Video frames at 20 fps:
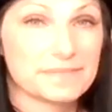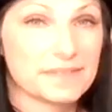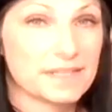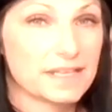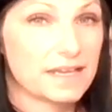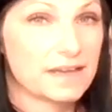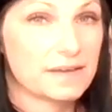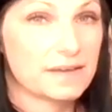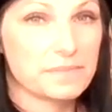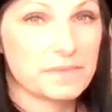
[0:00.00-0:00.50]

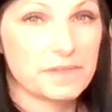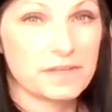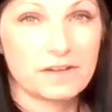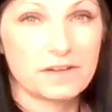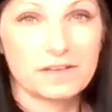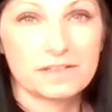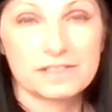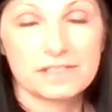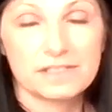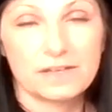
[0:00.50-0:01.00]
Yeah, there
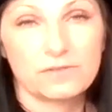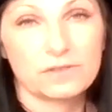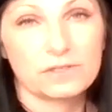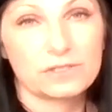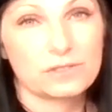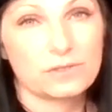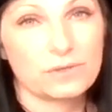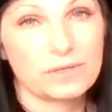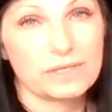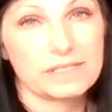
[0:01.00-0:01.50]
are several
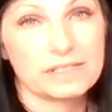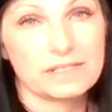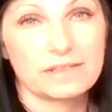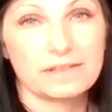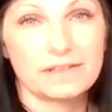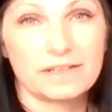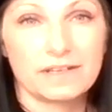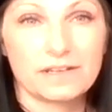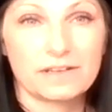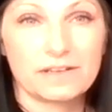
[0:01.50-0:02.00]
stories in
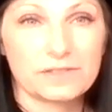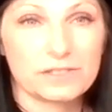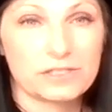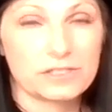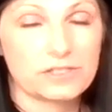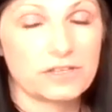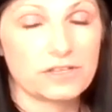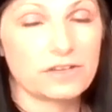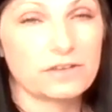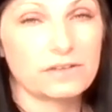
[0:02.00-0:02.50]
there, the
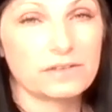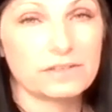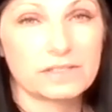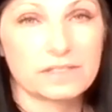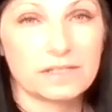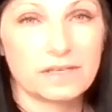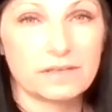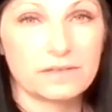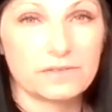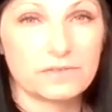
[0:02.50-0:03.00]
struggles
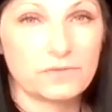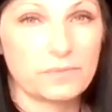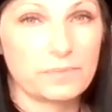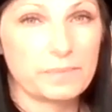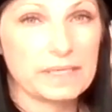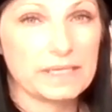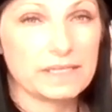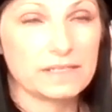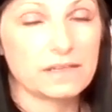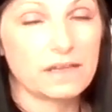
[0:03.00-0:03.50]
of
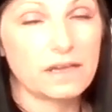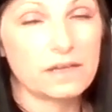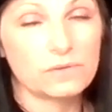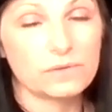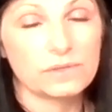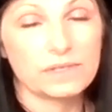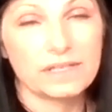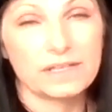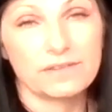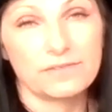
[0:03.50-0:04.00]
being not
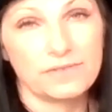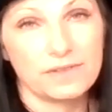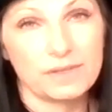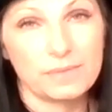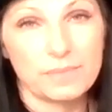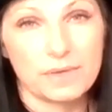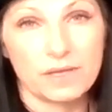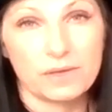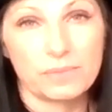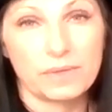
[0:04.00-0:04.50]
only a
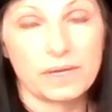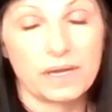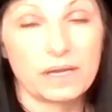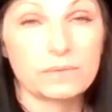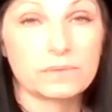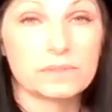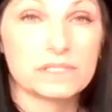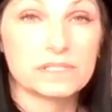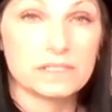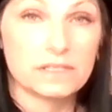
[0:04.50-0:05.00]
female, but I
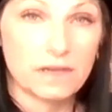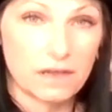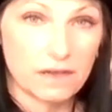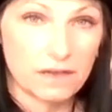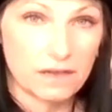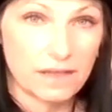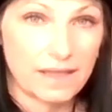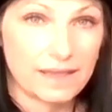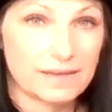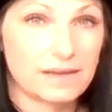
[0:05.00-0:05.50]
was
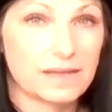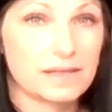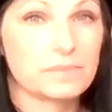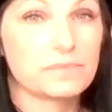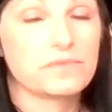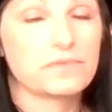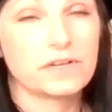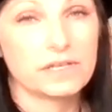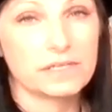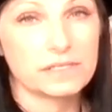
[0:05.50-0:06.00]
young and I
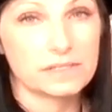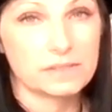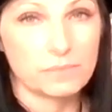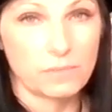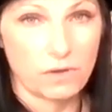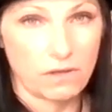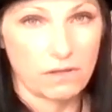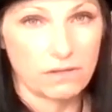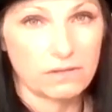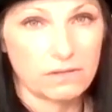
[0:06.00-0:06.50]
am very
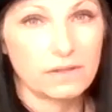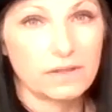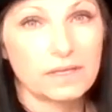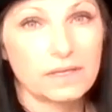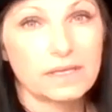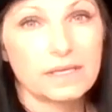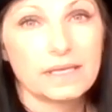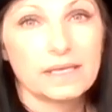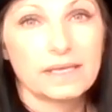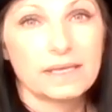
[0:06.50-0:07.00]
small.
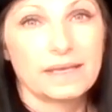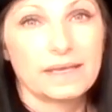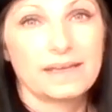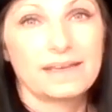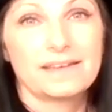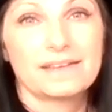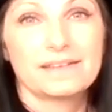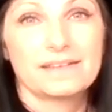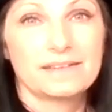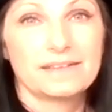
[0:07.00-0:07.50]

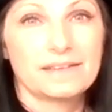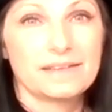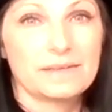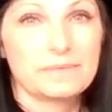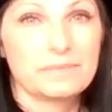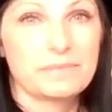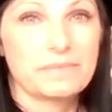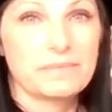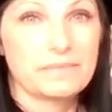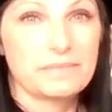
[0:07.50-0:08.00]
And
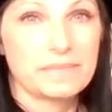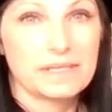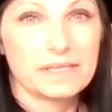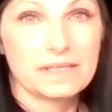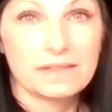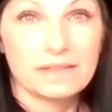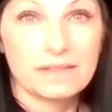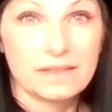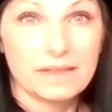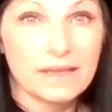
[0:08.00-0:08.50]

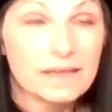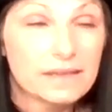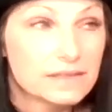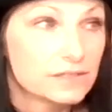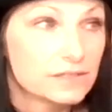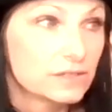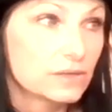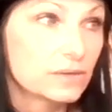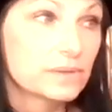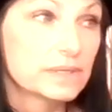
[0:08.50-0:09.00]
in that,
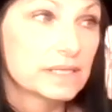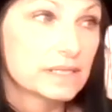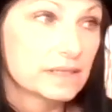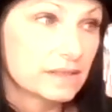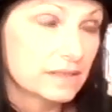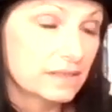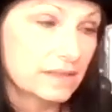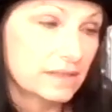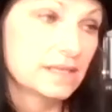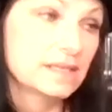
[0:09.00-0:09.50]
you know,
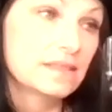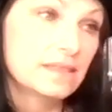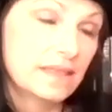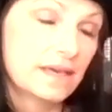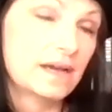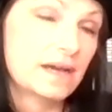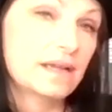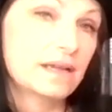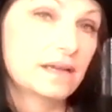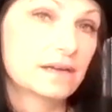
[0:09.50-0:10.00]
in
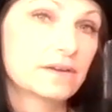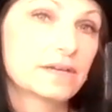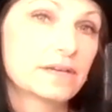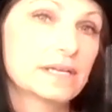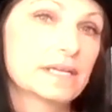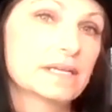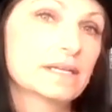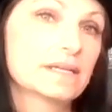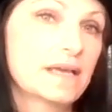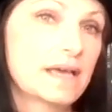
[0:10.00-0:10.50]
that
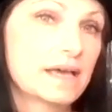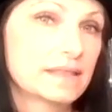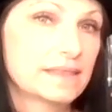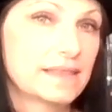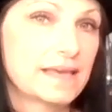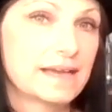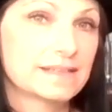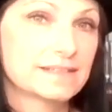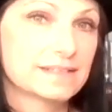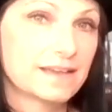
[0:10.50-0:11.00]
area at
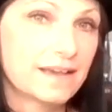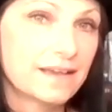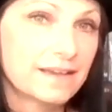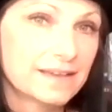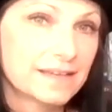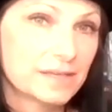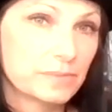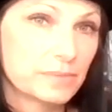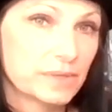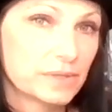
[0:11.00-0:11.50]
that
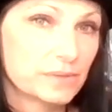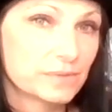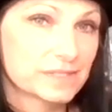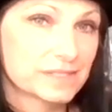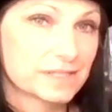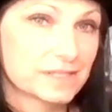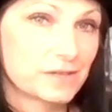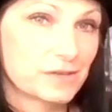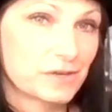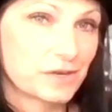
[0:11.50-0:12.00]
time, it
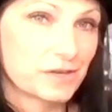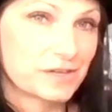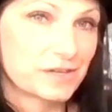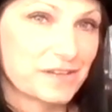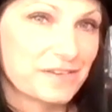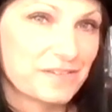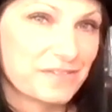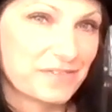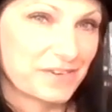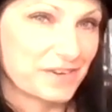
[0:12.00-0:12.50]
was unheard
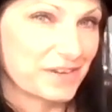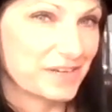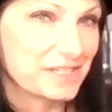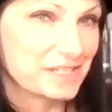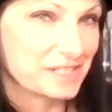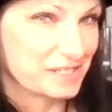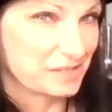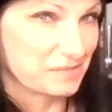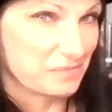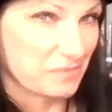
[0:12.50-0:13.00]
of for a
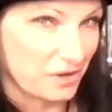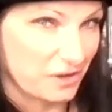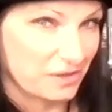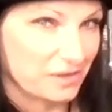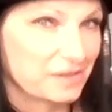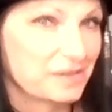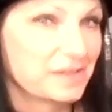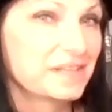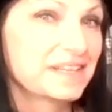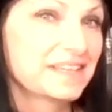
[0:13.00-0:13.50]

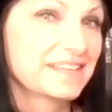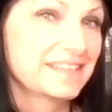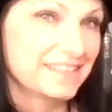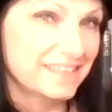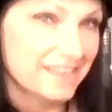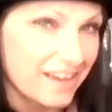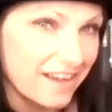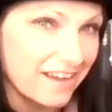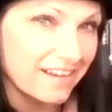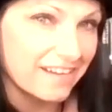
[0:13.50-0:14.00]
small,
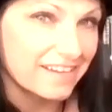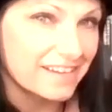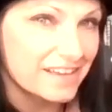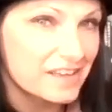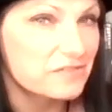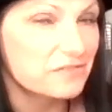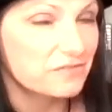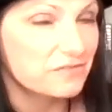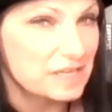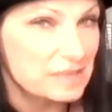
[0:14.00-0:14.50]

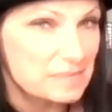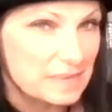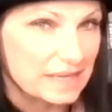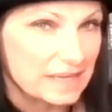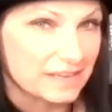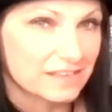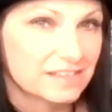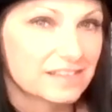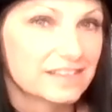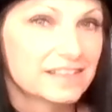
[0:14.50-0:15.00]
young
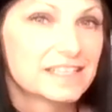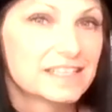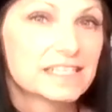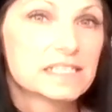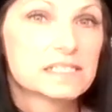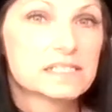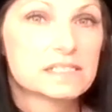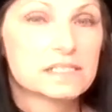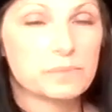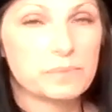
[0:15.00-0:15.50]
female
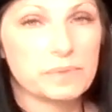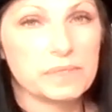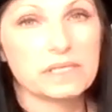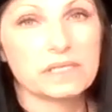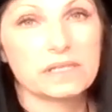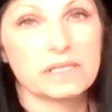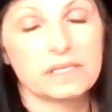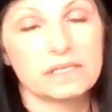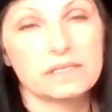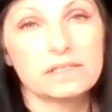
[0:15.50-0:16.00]
to be
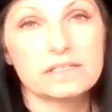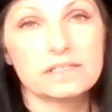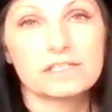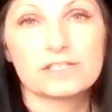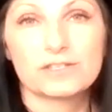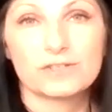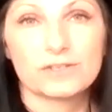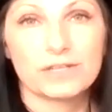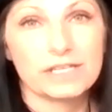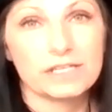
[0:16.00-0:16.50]
in the
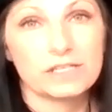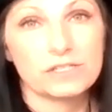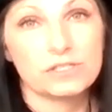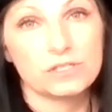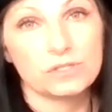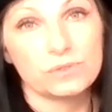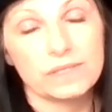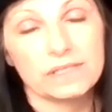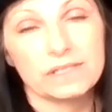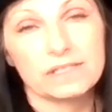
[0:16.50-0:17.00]
industry
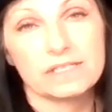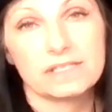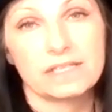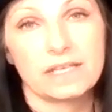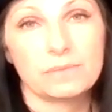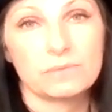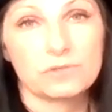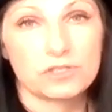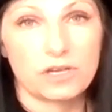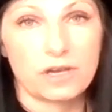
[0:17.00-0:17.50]
doing the
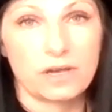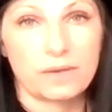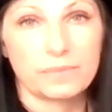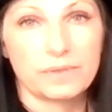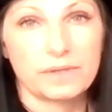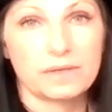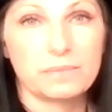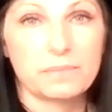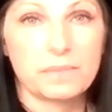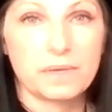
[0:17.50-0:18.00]
same
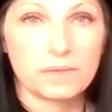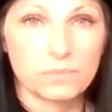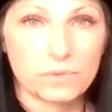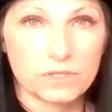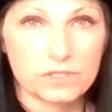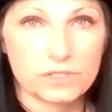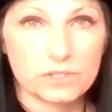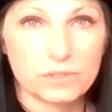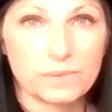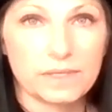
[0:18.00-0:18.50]
job that men
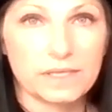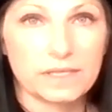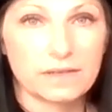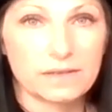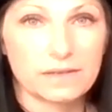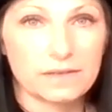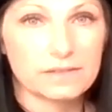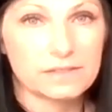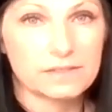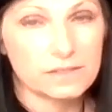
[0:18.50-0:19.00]
were
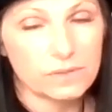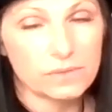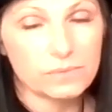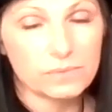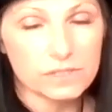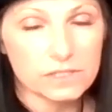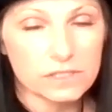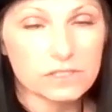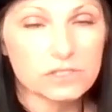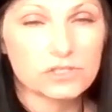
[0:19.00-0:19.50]
doing. So it
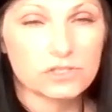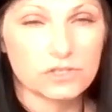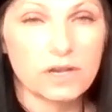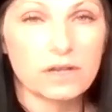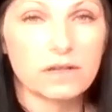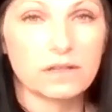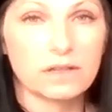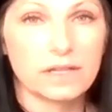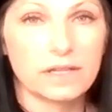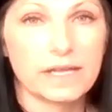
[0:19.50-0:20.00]
was a
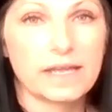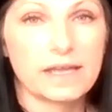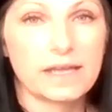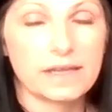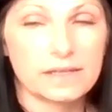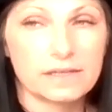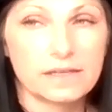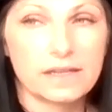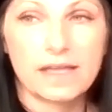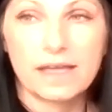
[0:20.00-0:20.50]
struggle. I
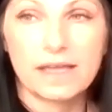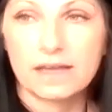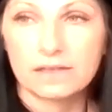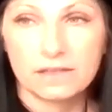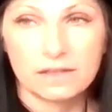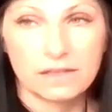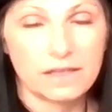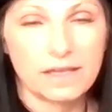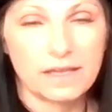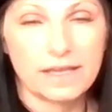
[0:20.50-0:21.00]

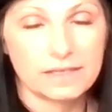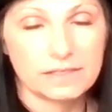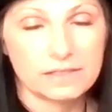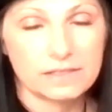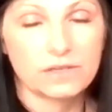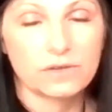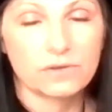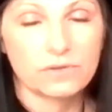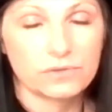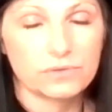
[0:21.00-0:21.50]
had
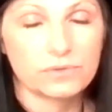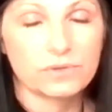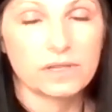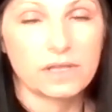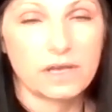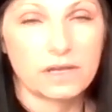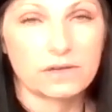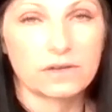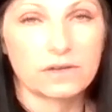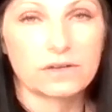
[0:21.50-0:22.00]
to go through a
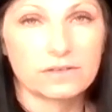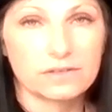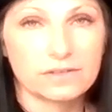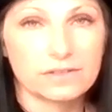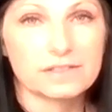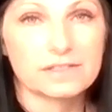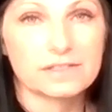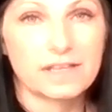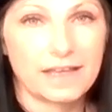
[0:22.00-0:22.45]
lot of hurdles.